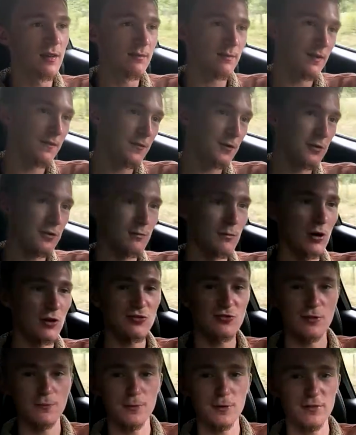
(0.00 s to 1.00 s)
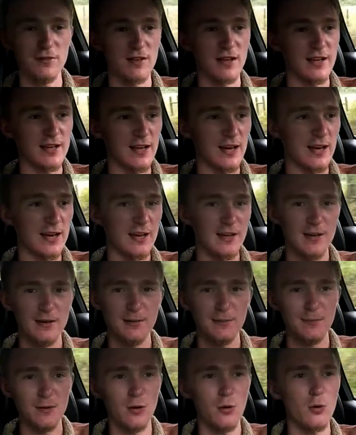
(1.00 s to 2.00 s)
If you're an emotional person like I
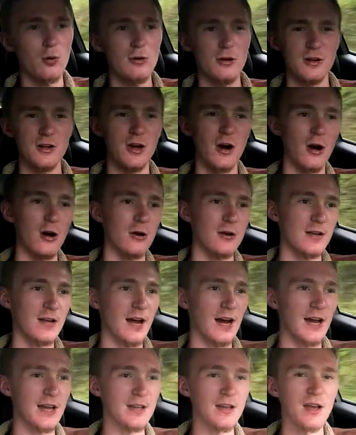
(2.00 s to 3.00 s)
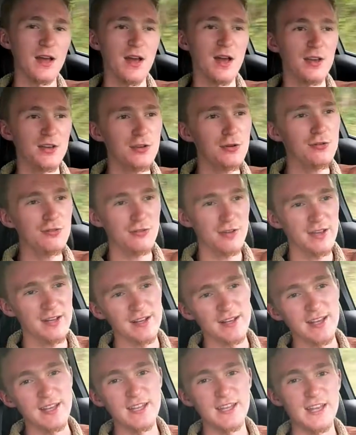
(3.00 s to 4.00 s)
am, or a car guy, you create a
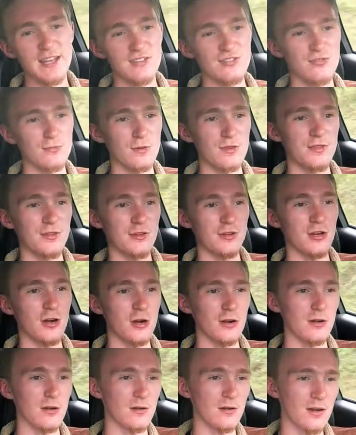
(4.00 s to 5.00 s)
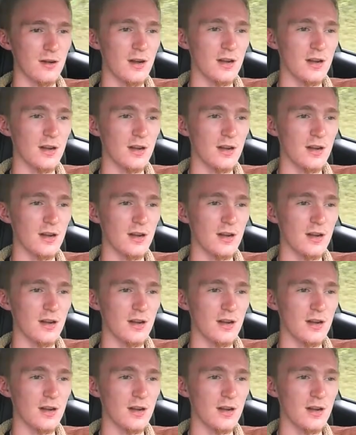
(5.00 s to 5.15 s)
connection with your car.